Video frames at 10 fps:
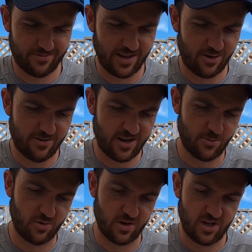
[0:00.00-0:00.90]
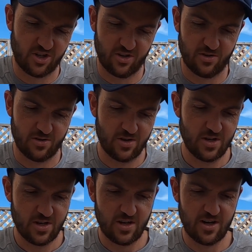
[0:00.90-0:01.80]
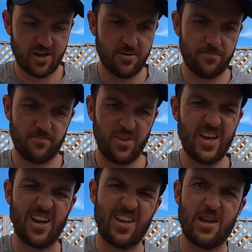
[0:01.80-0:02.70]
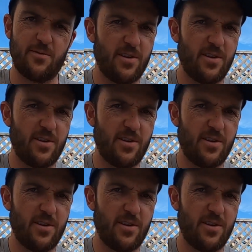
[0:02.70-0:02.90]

incredible condition. Yeah, again,